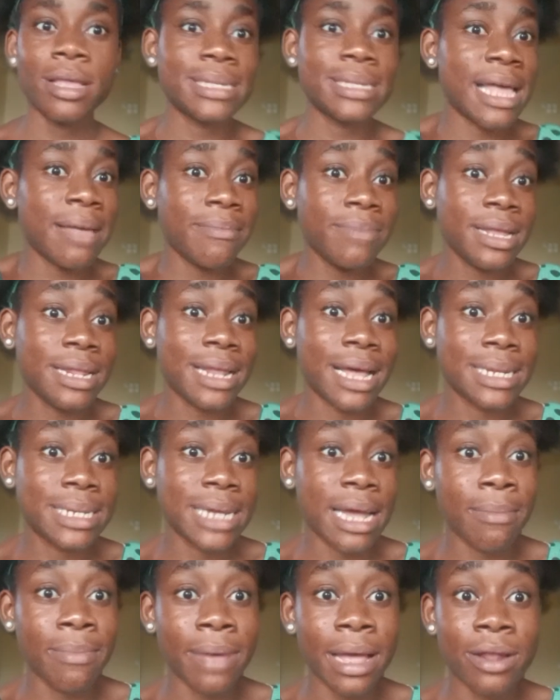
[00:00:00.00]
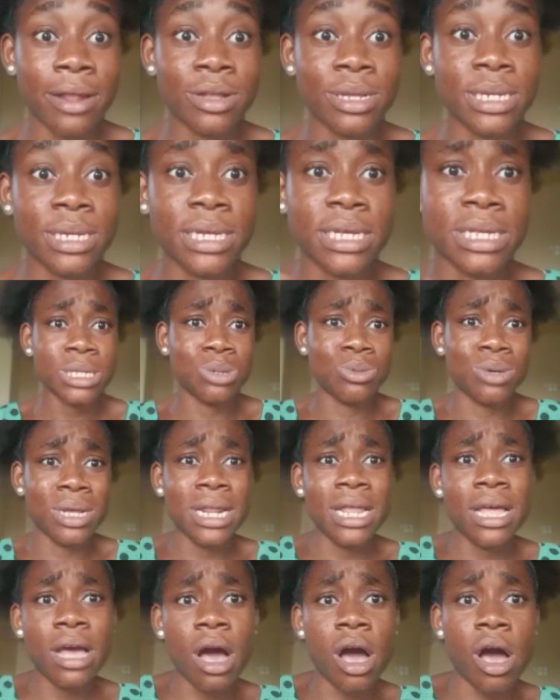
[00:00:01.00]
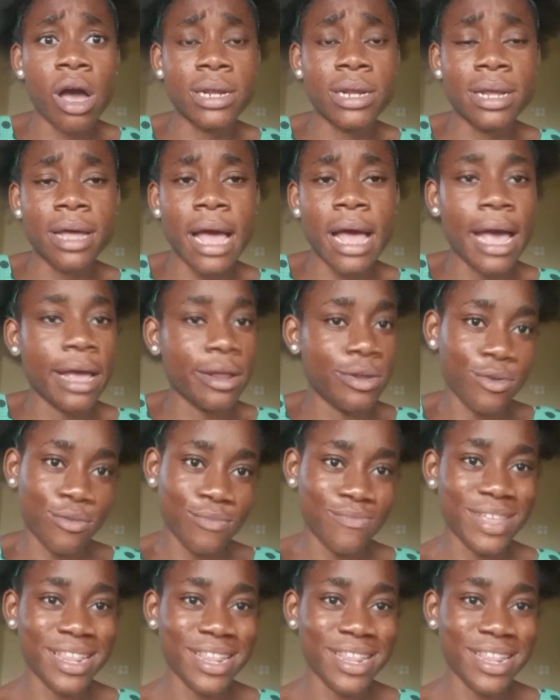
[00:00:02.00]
Does that mean that JAMB Biology is really hard? I don't